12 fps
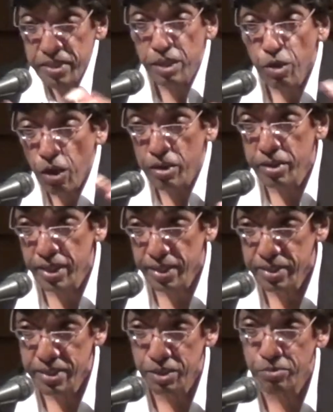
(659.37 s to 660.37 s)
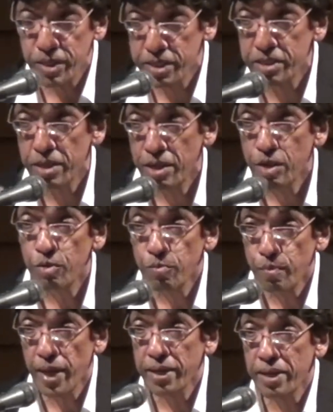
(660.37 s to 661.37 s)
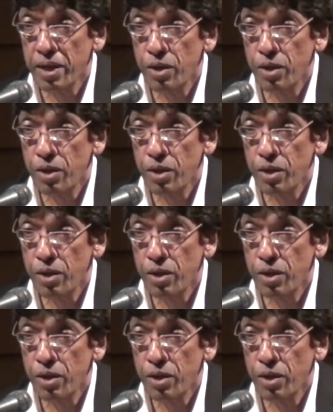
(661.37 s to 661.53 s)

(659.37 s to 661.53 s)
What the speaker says: the context in which my